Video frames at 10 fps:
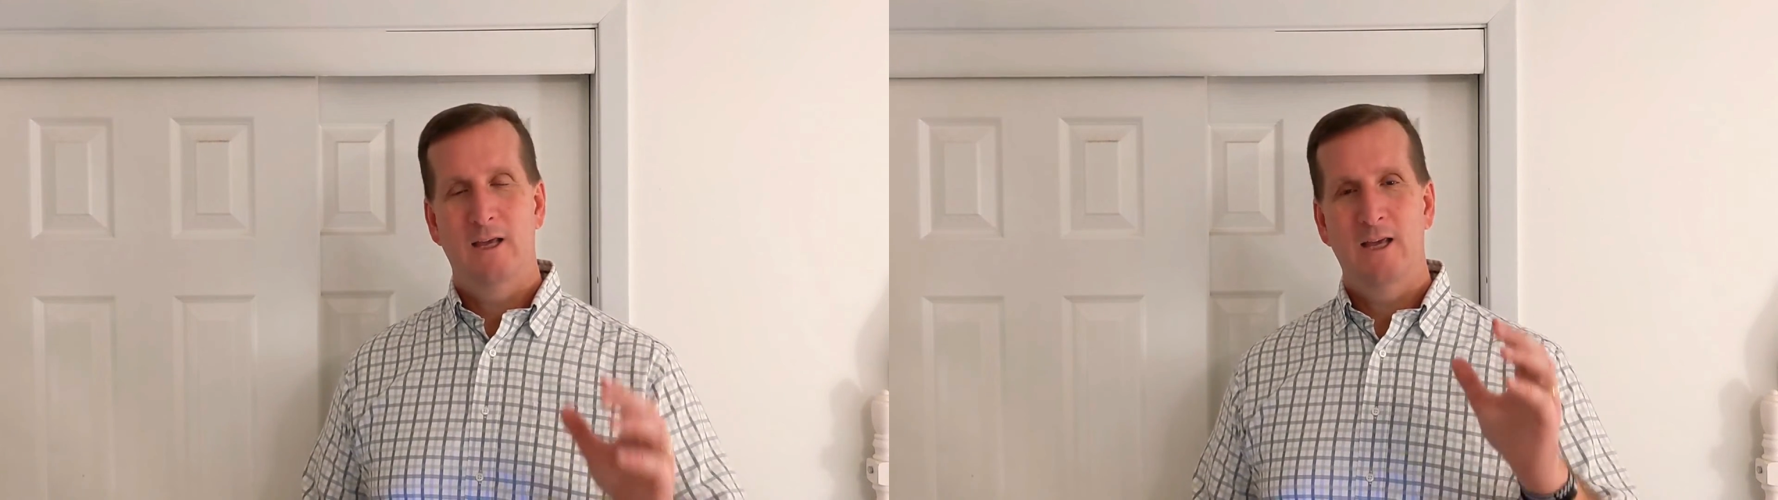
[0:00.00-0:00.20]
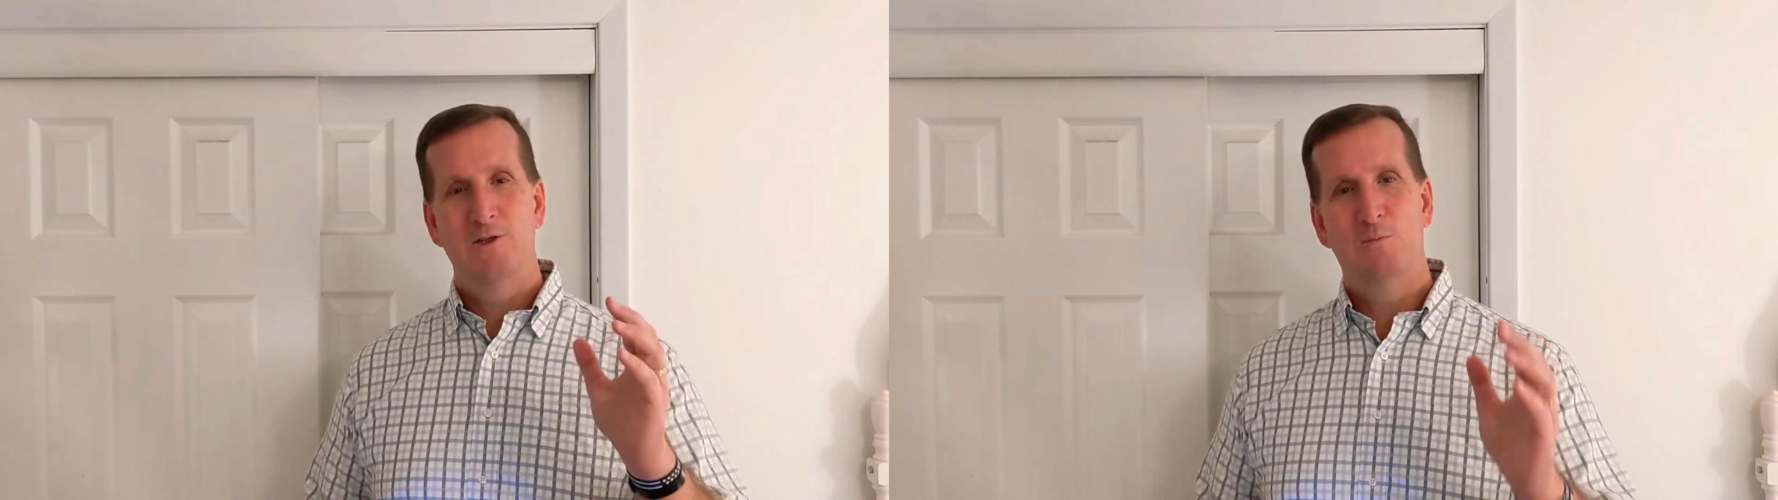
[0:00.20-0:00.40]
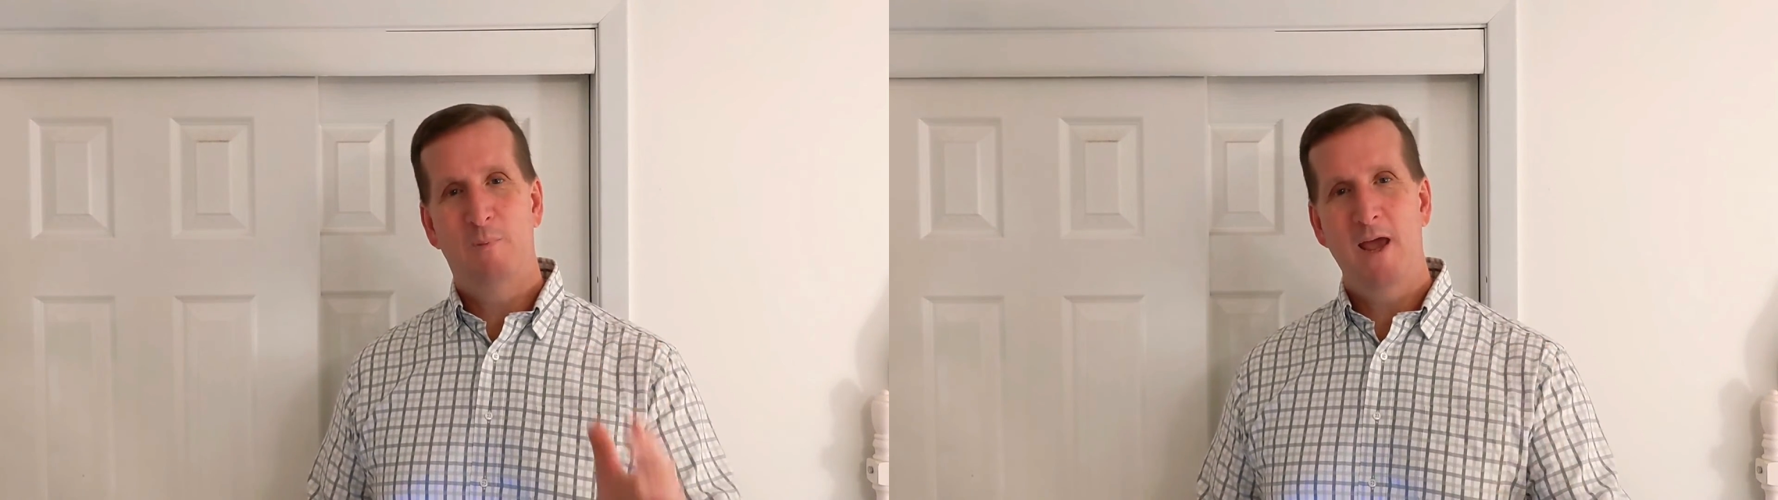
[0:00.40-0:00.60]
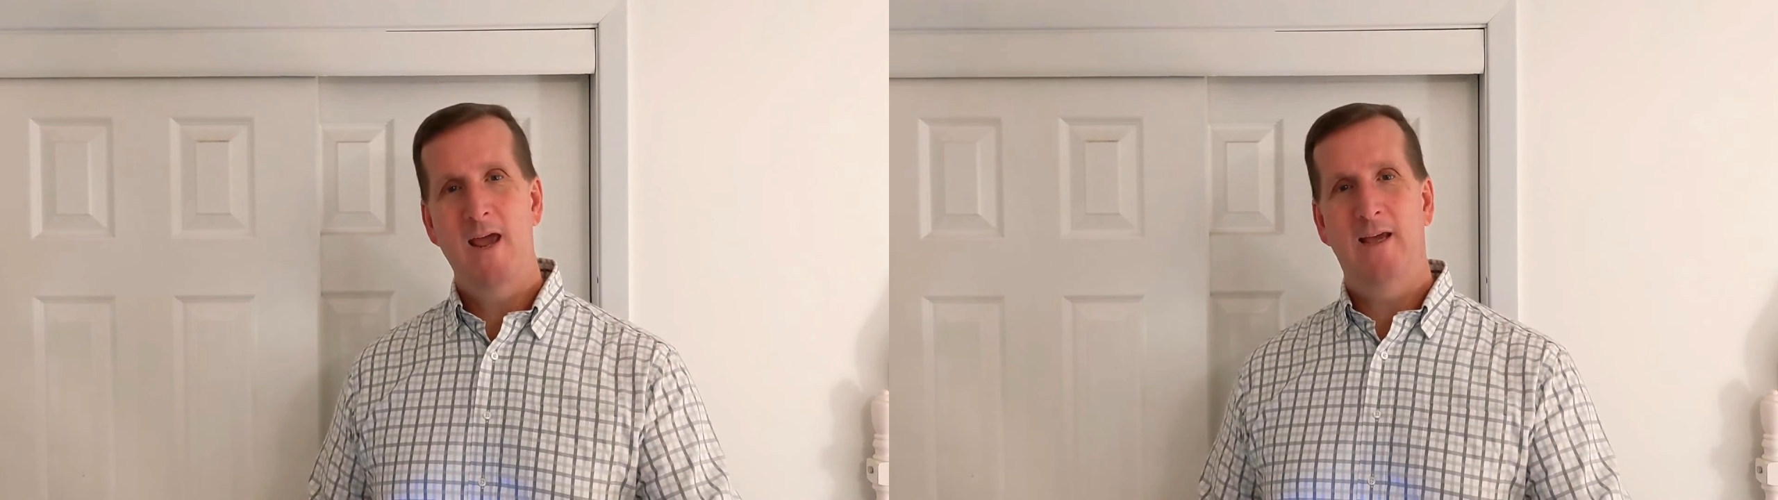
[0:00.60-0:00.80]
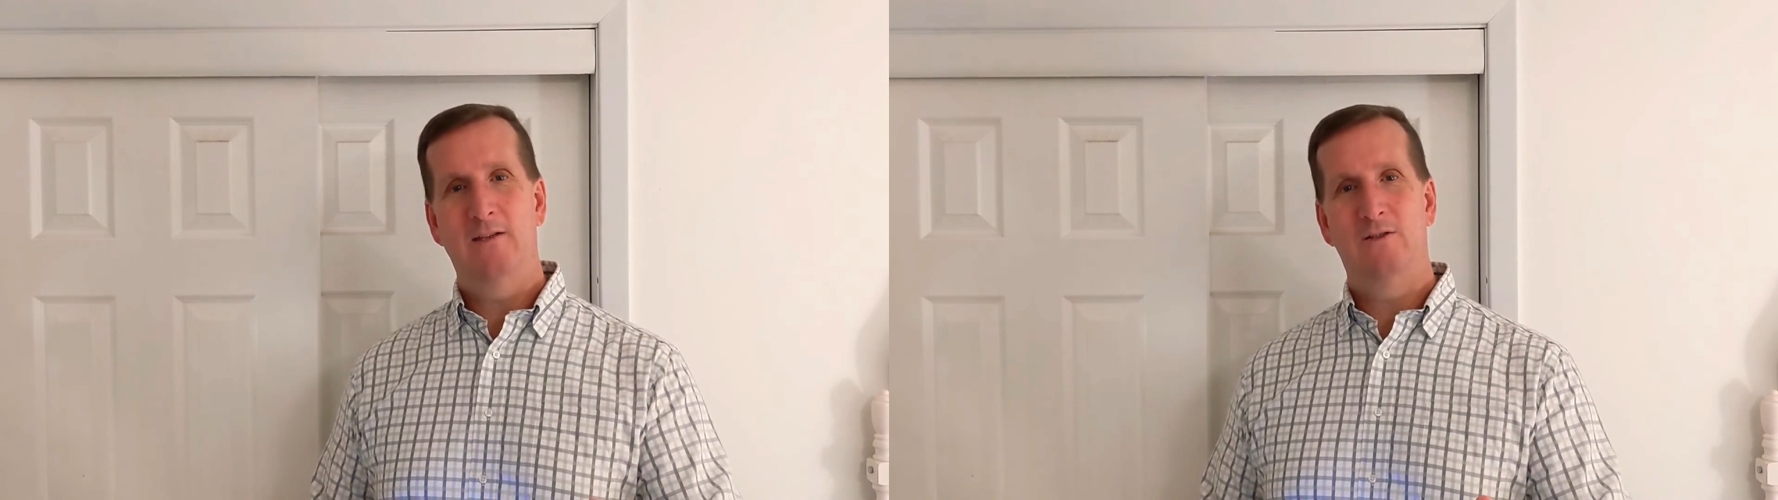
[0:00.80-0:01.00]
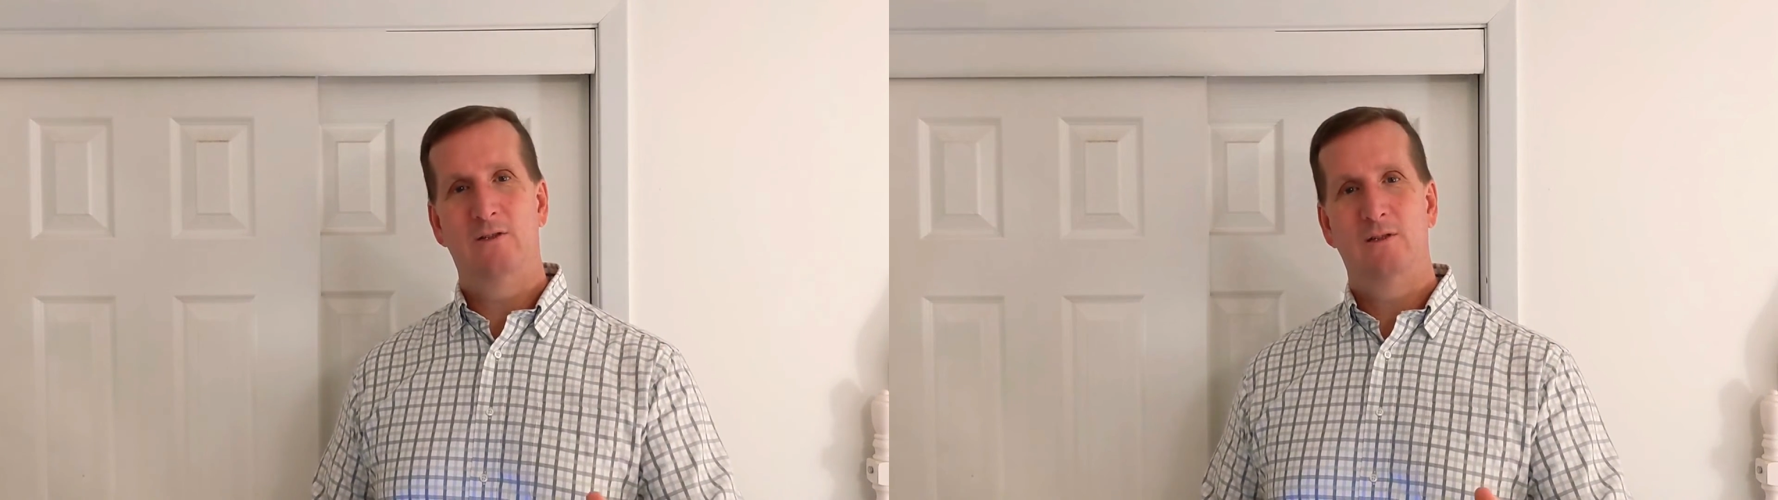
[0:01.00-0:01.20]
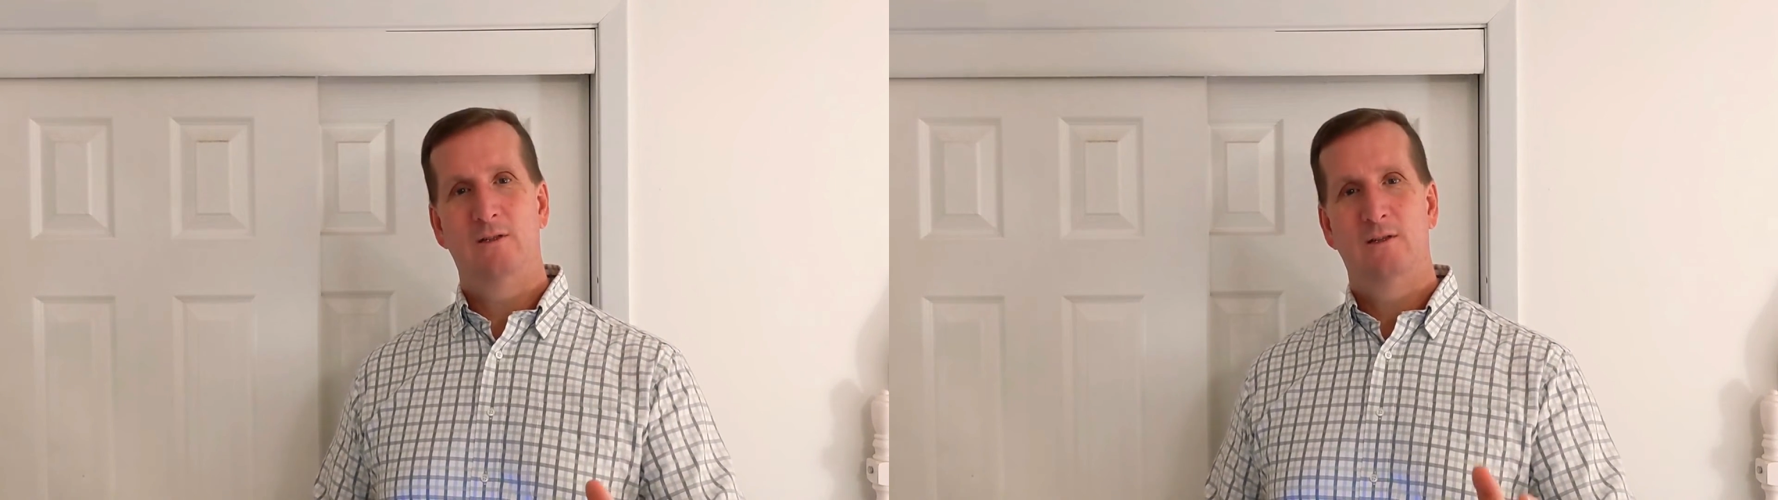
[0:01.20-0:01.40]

is based